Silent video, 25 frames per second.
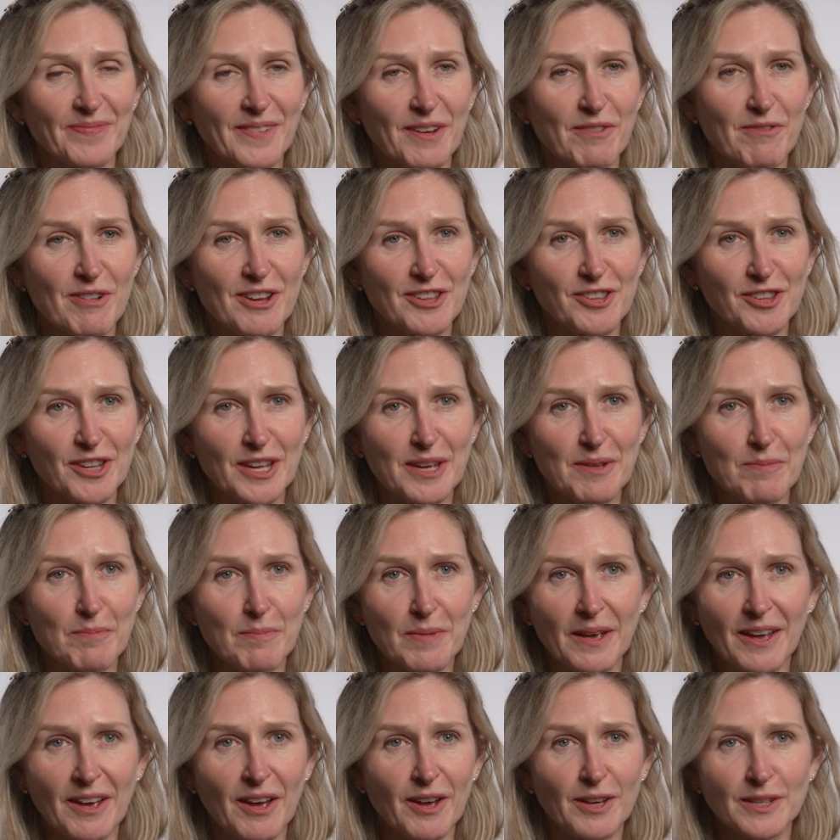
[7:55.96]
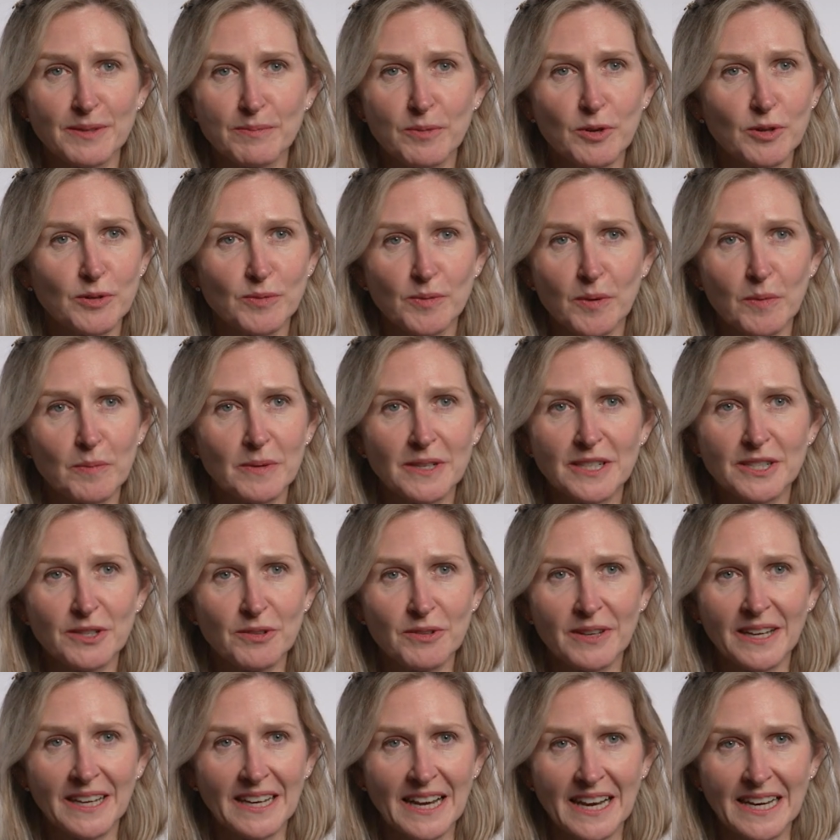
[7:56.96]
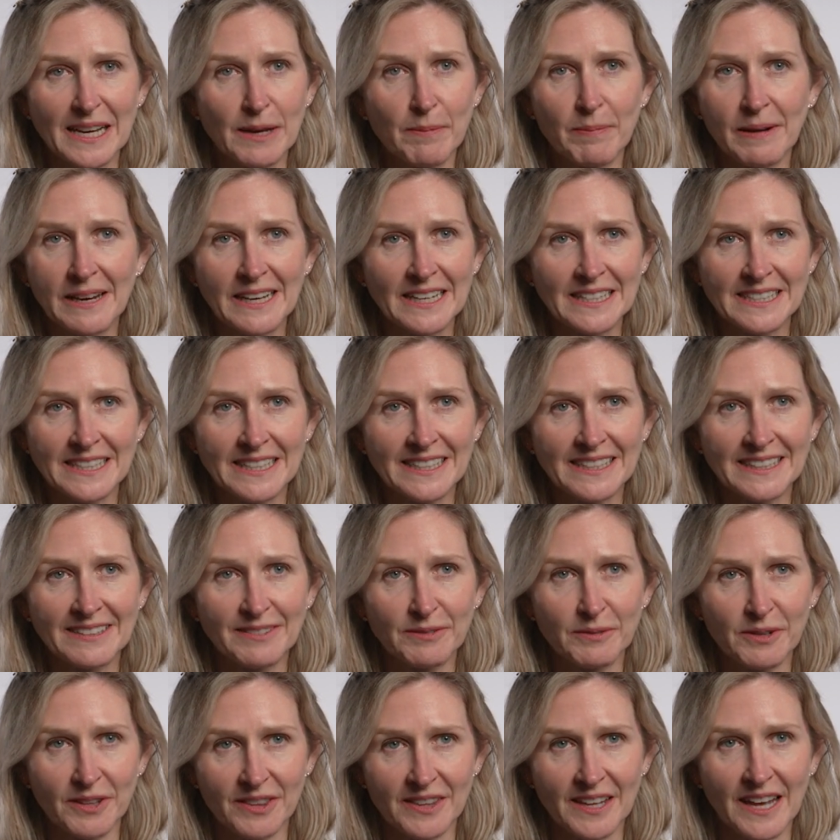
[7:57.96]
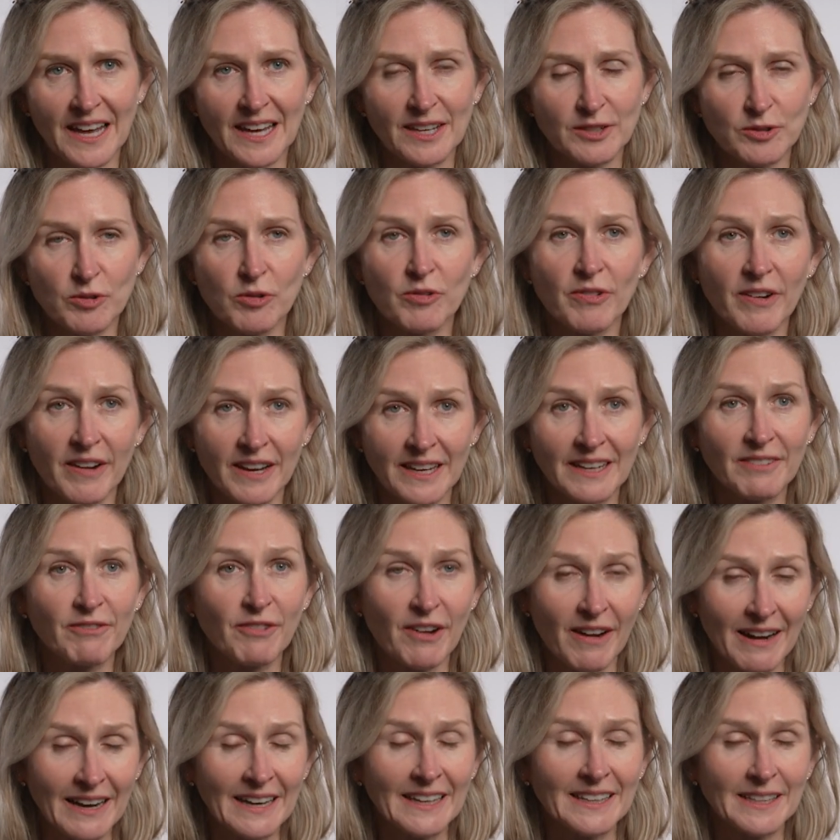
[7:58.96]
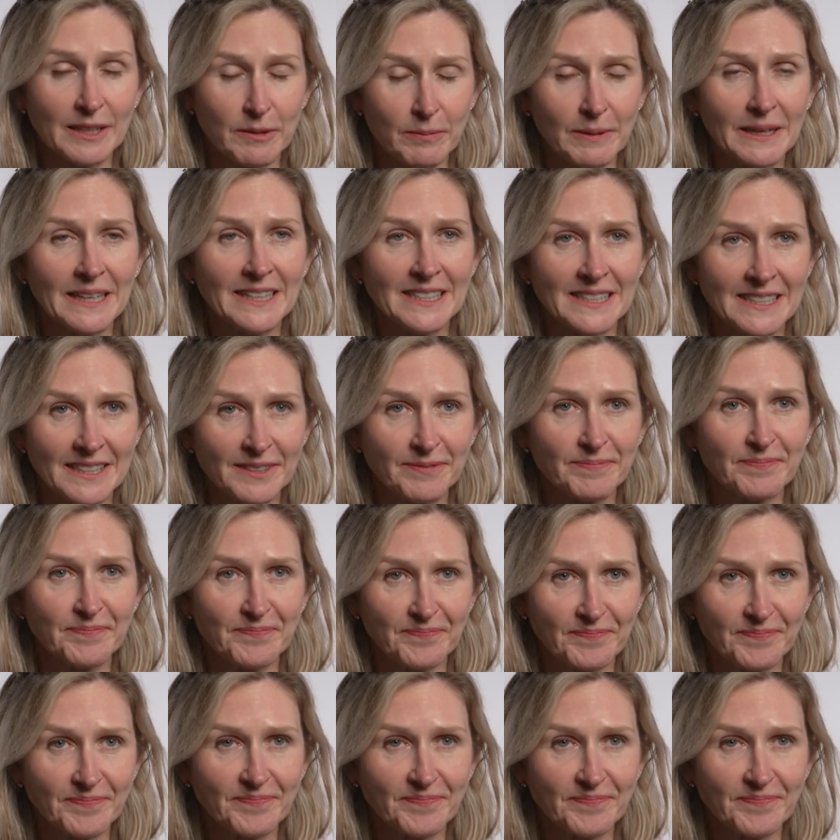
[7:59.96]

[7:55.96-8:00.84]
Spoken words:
regime, because most women don't get any bleeding with that, or very, very little bleeding.